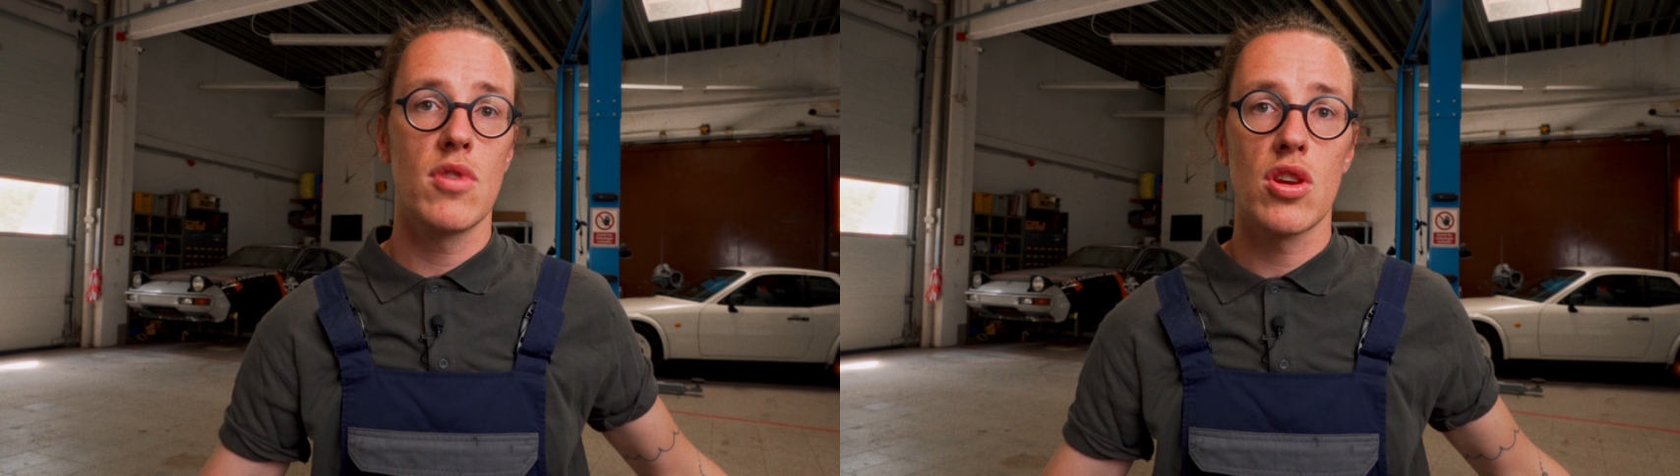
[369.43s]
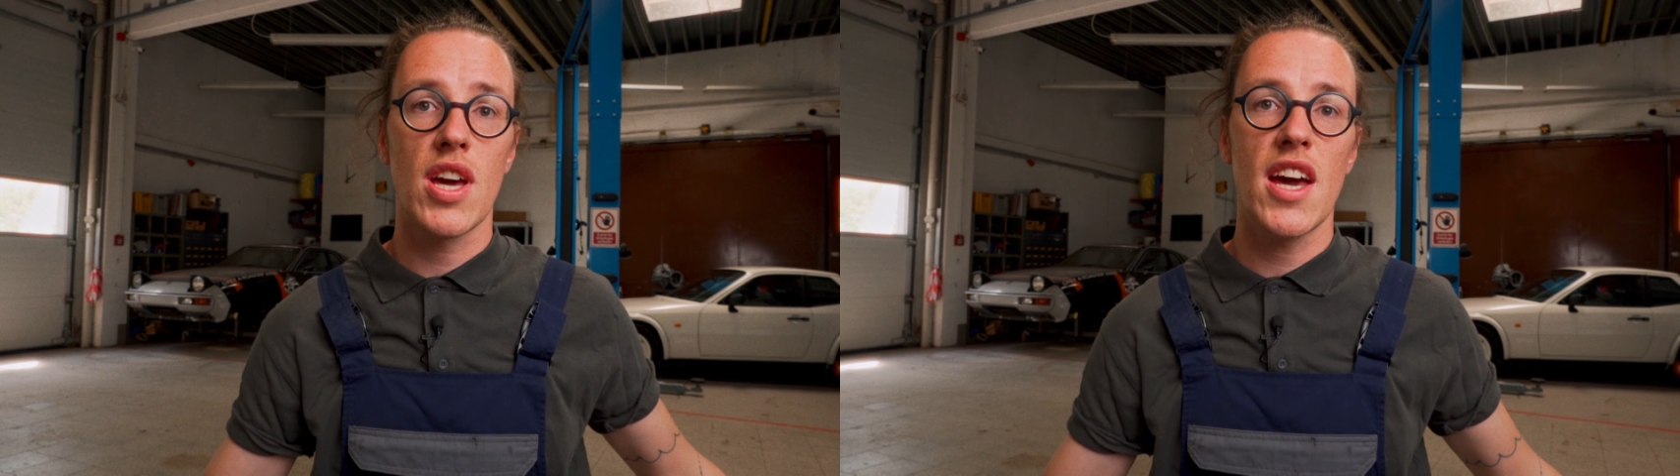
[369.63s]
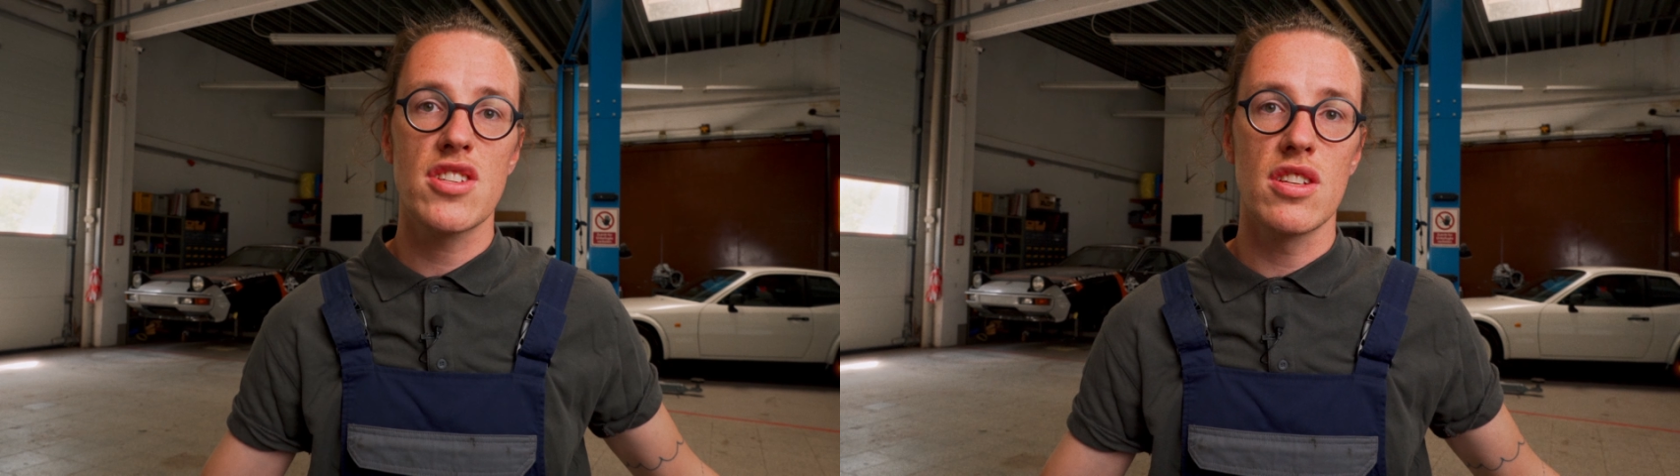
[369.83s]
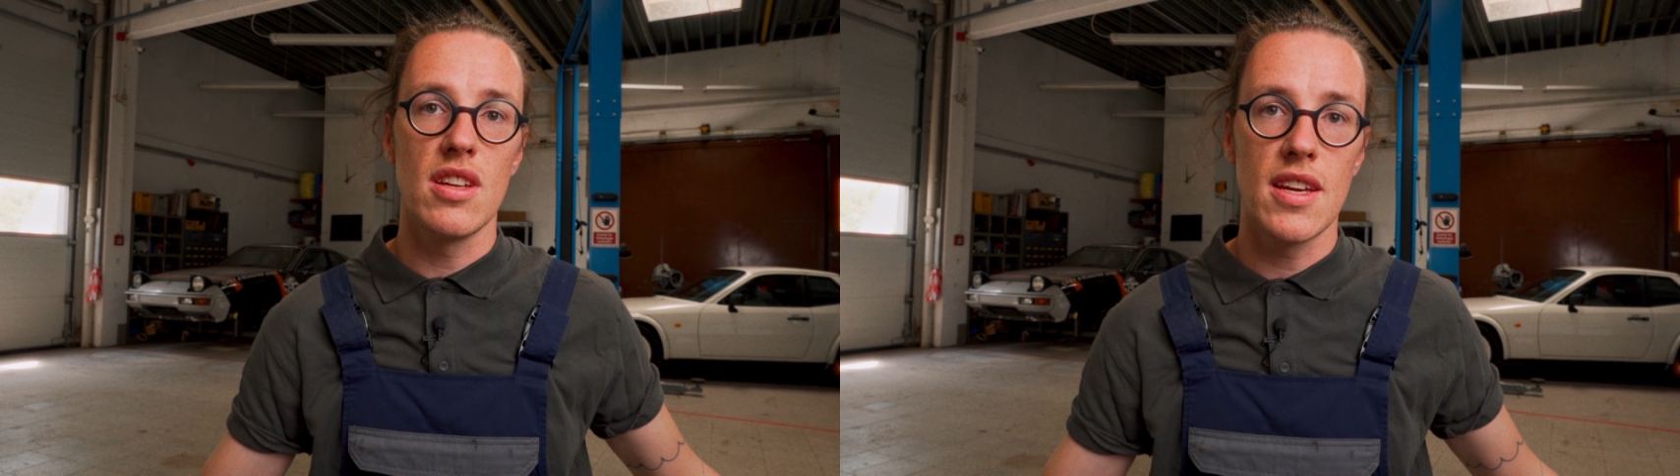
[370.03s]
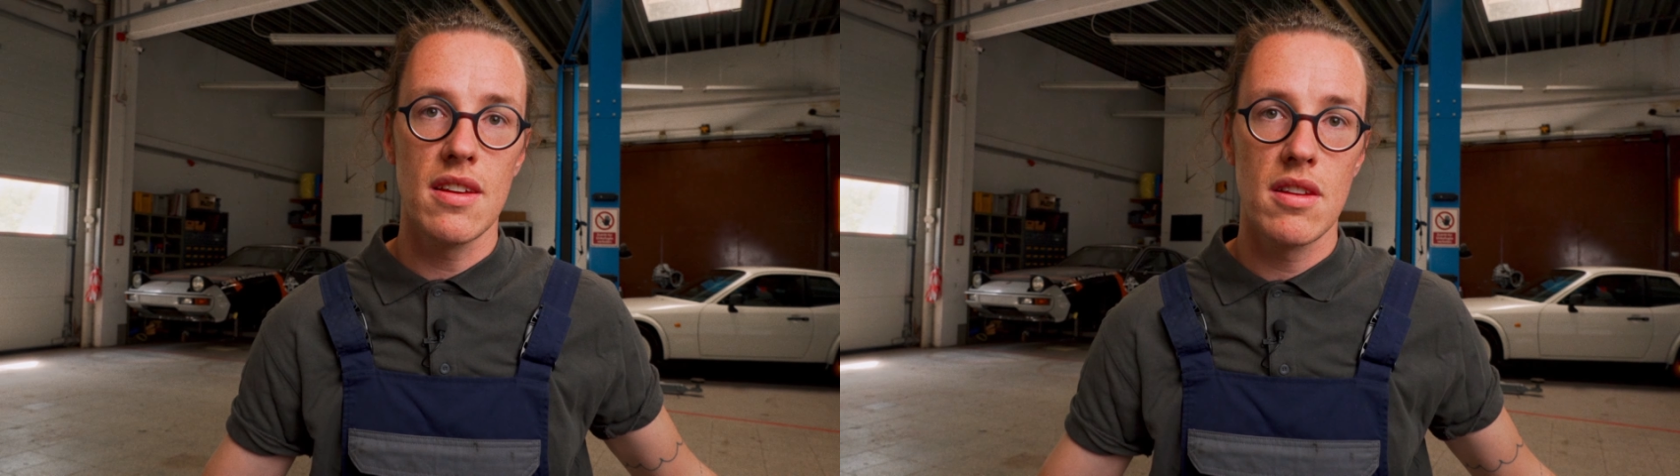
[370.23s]

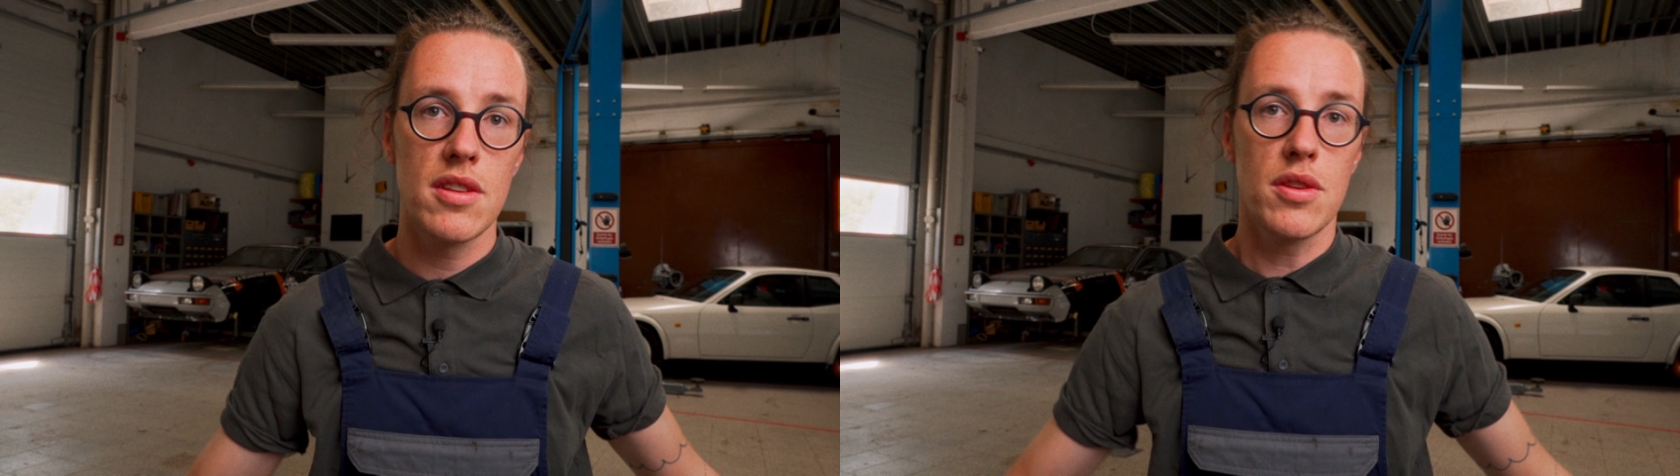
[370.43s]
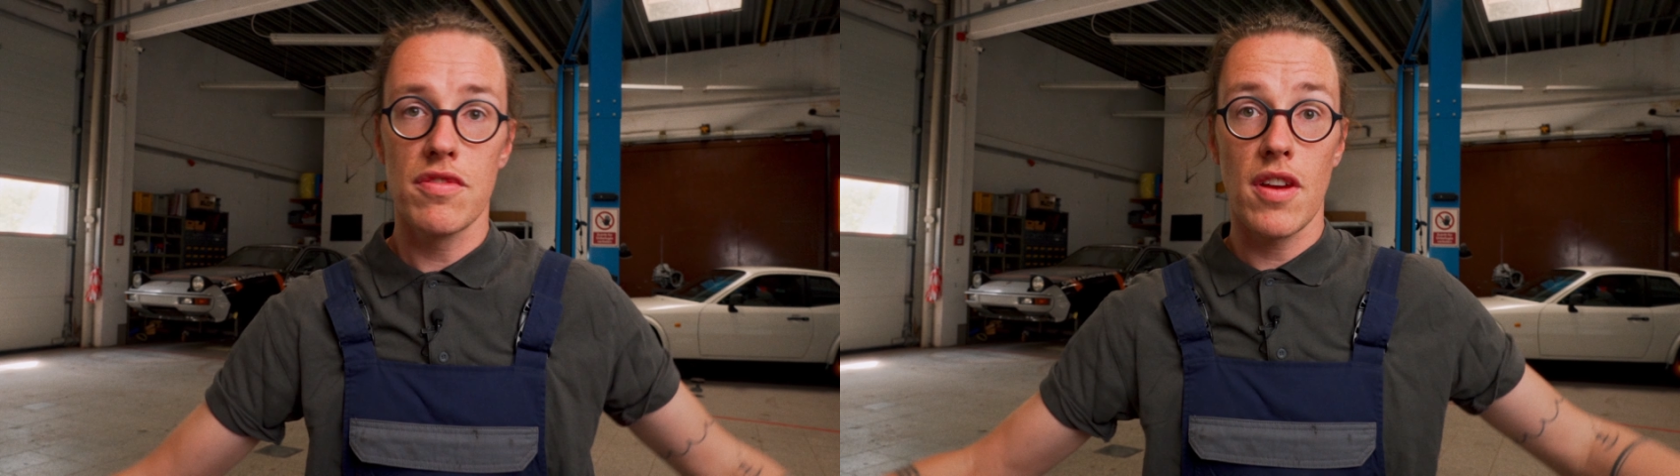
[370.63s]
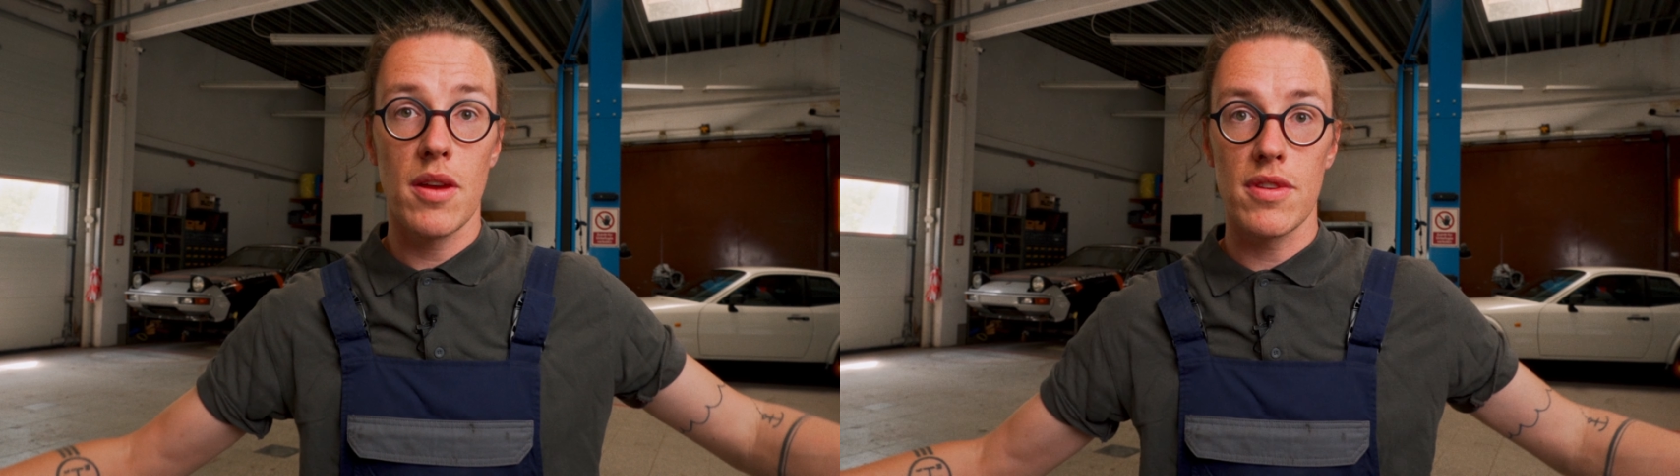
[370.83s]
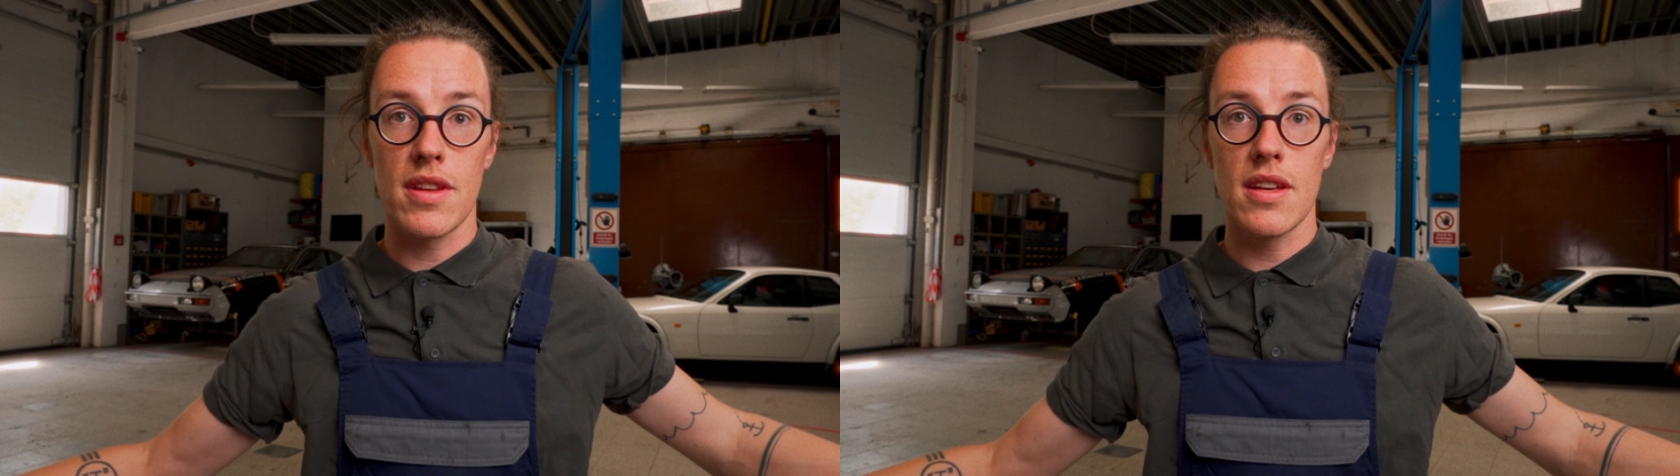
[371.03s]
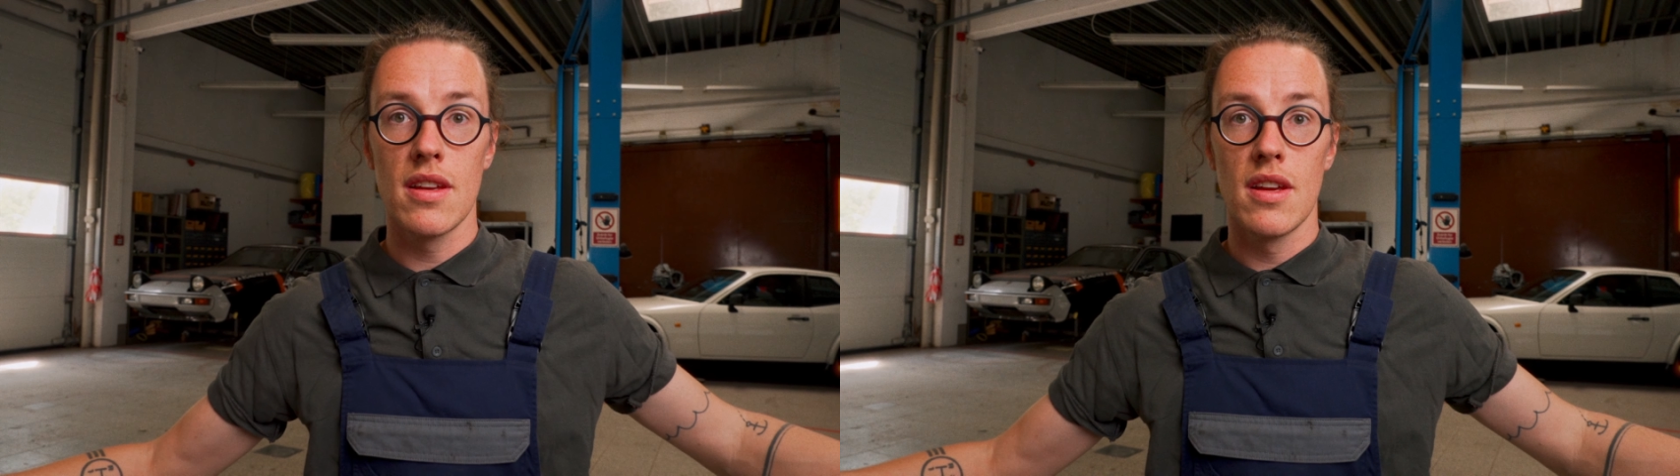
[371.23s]
occasionally and you're fine with
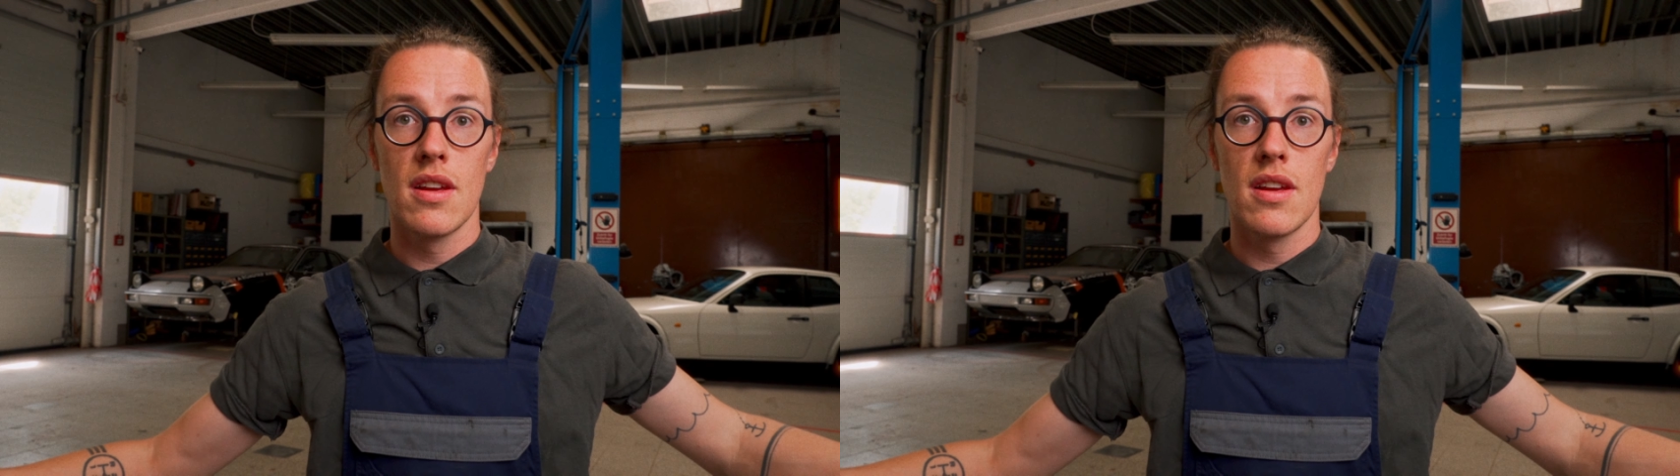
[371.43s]
it